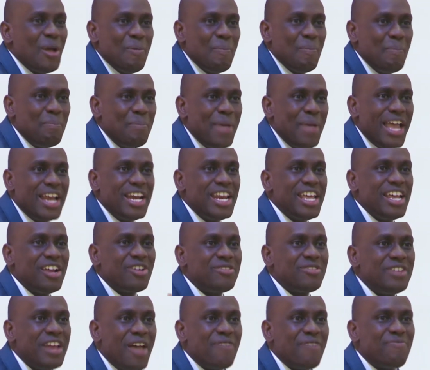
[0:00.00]

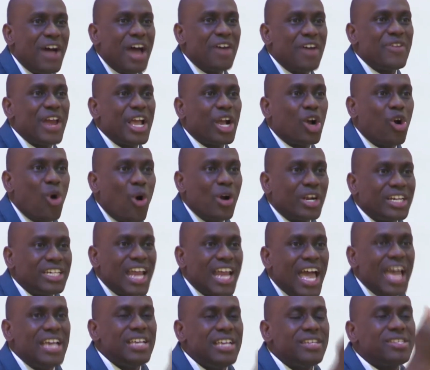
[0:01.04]
Many never
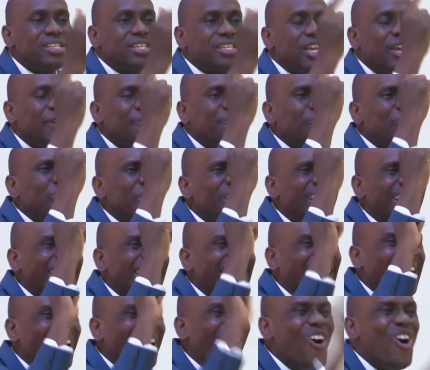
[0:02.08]
recognize
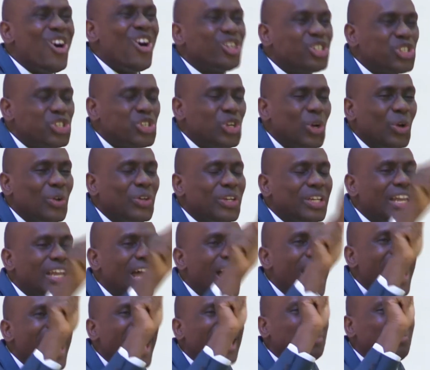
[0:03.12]
the unction
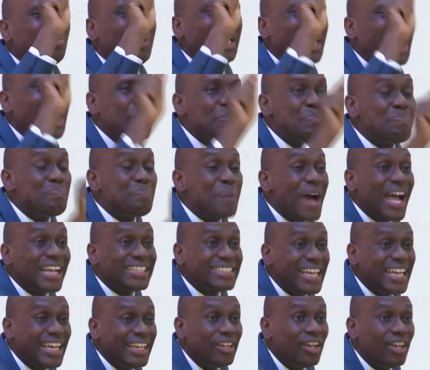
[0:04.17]
that had been
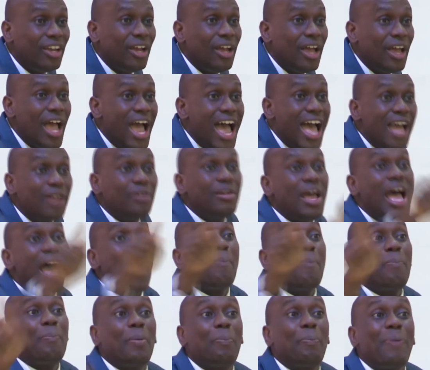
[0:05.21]
imparted. And
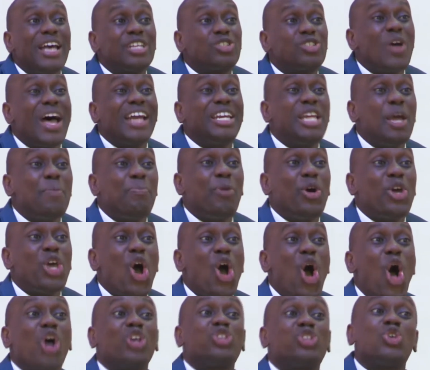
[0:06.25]
Pastor Adeboye
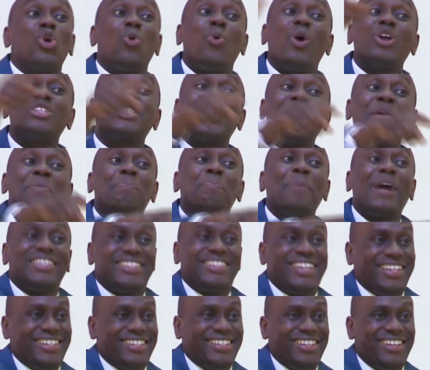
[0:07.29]
also was imparted.